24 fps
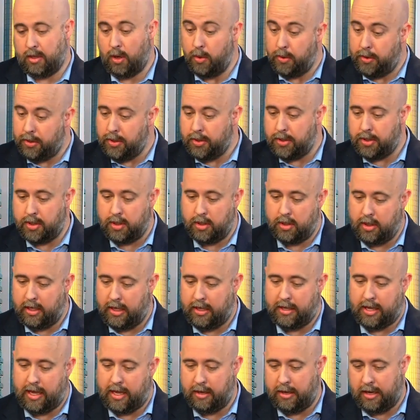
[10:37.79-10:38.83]
owners
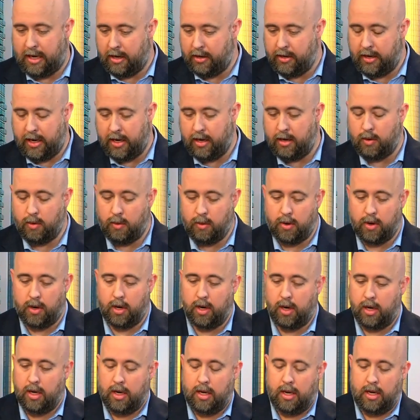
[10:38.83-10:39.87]
in that area
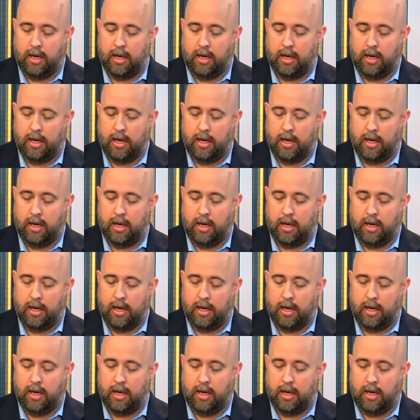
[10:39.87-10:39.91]
or